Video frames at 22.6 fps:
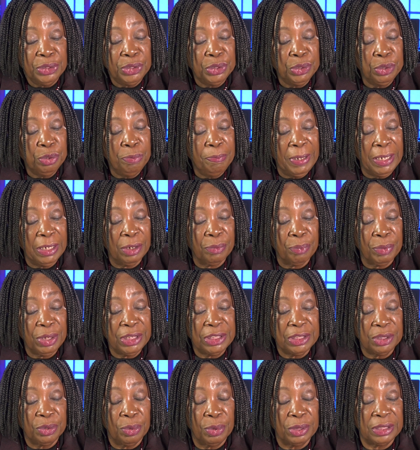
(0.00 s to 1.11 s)
many
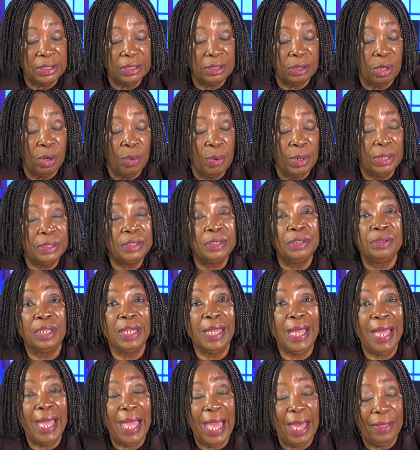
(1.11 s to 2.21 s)
resources going to
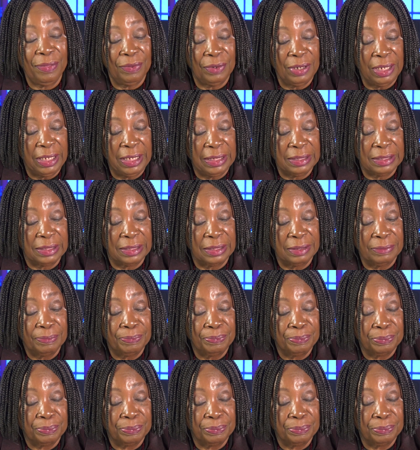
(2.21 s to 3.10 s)
the athletes